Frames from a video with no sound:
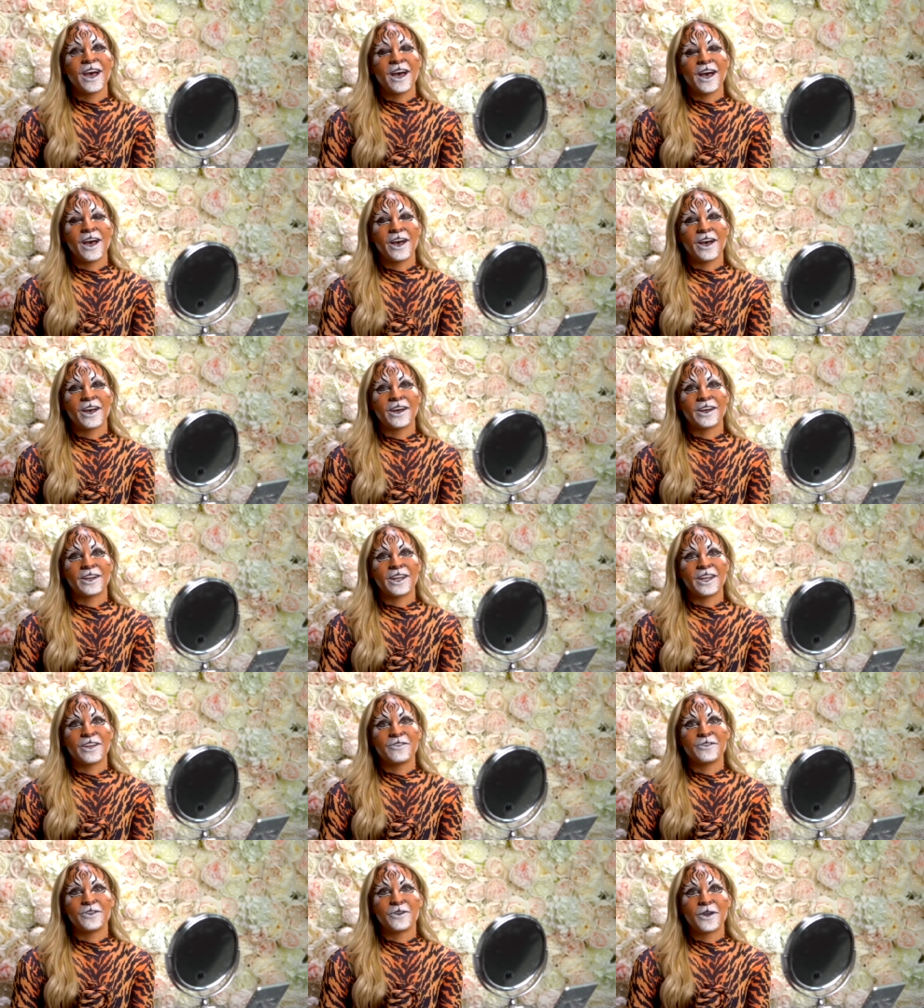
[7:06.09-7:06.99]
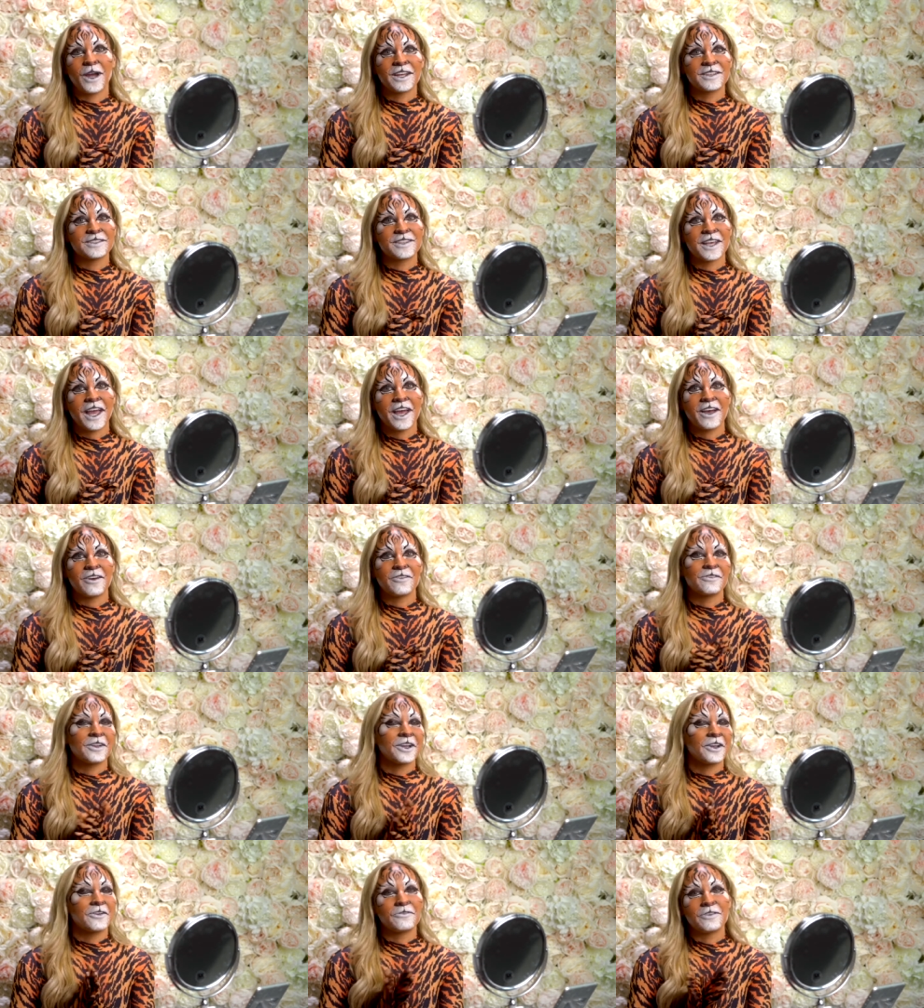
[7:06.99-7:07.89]
Uh, if you guys have
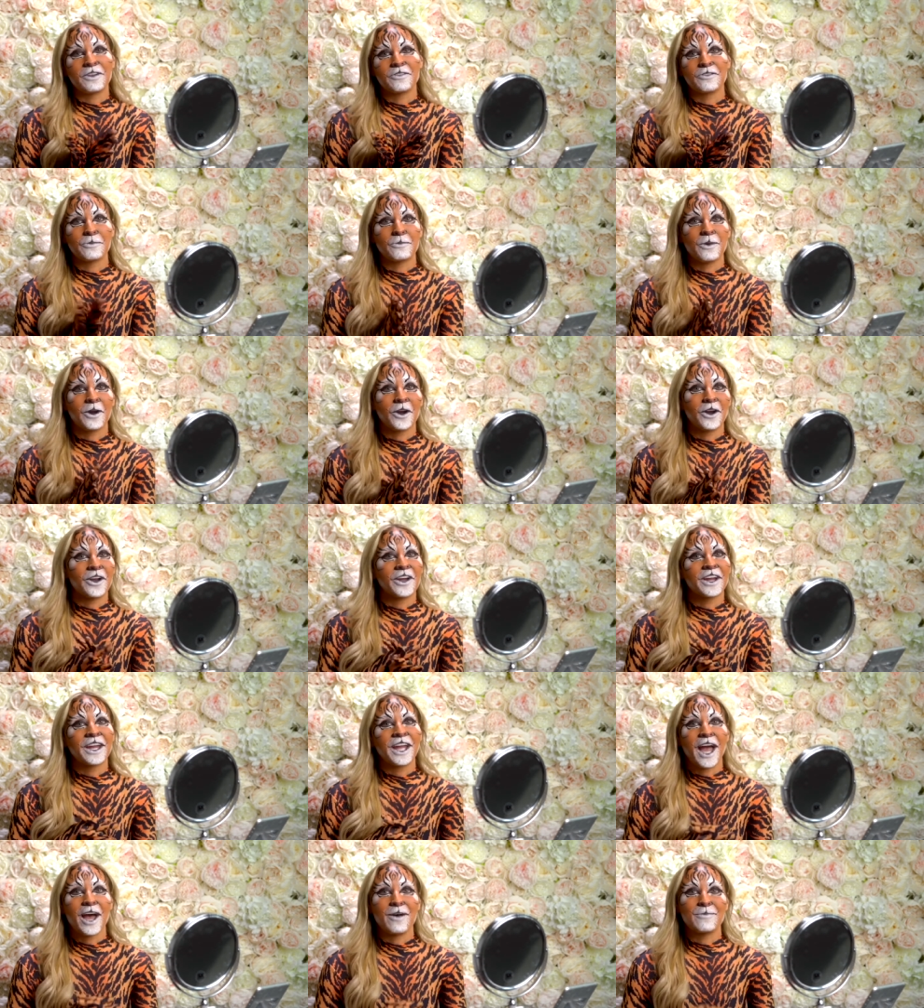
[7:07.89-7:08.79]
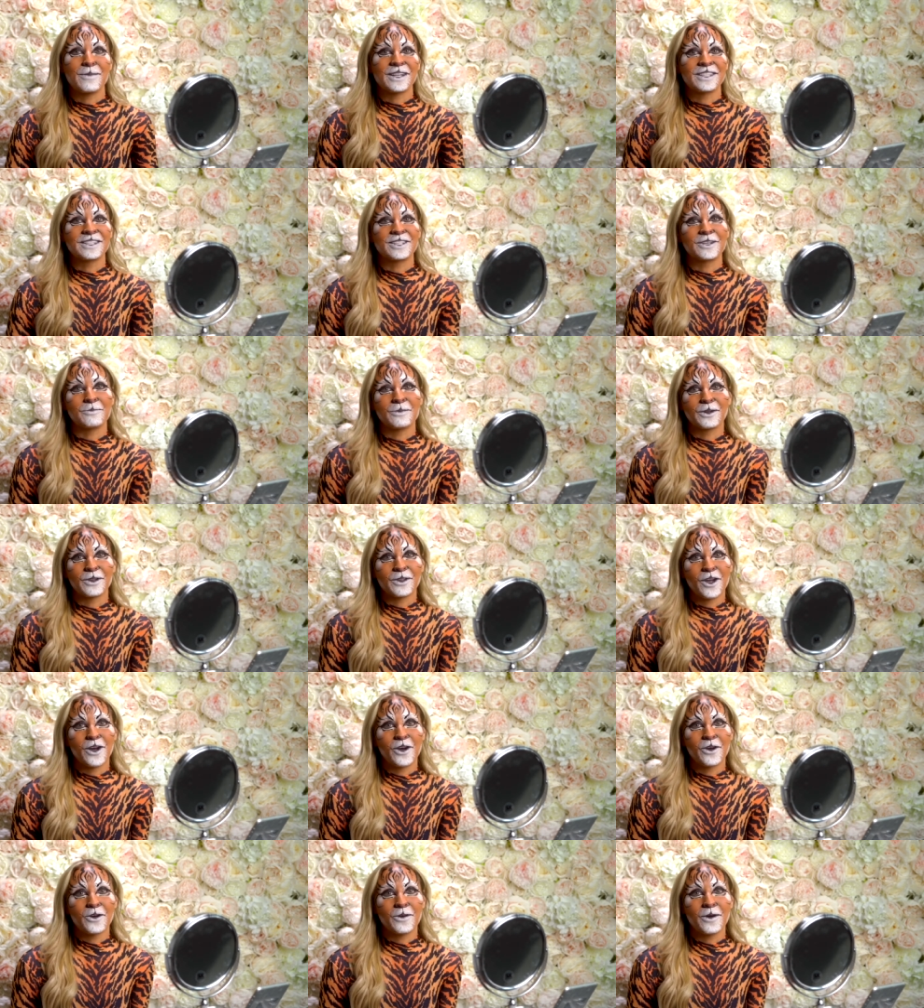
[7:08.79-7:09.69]
like a favorite part, comment it
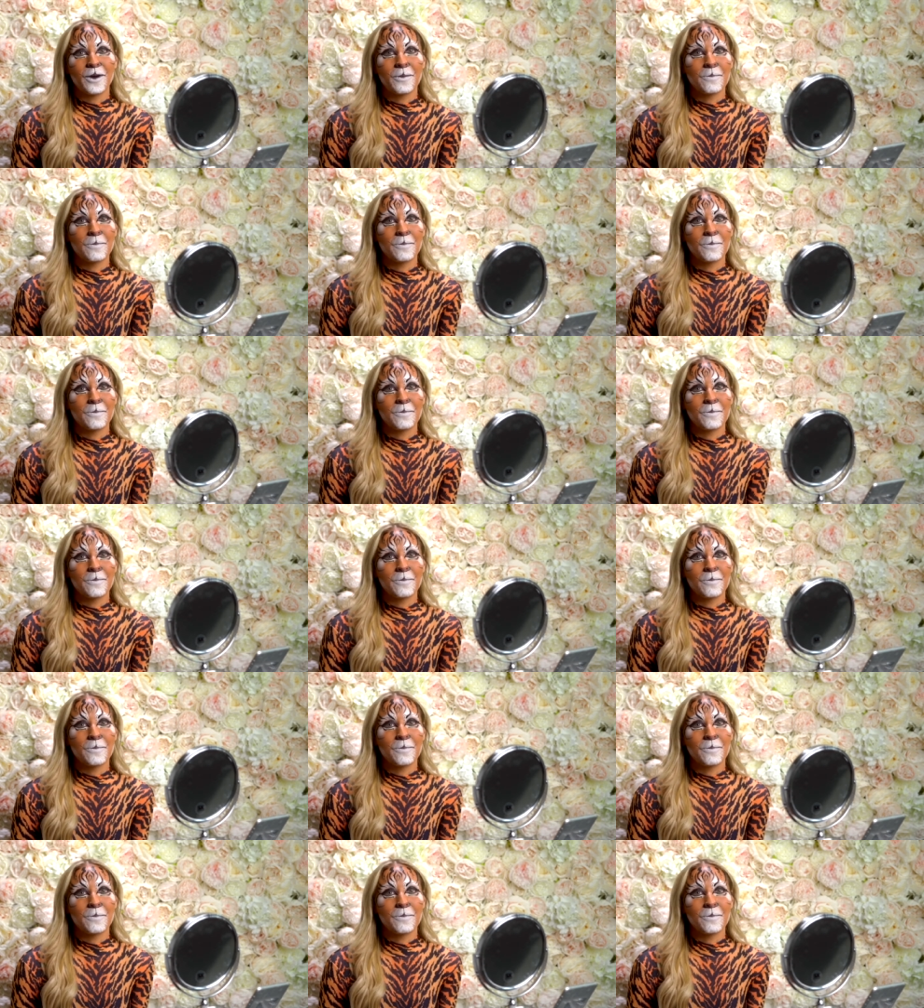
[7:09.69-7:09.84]
below.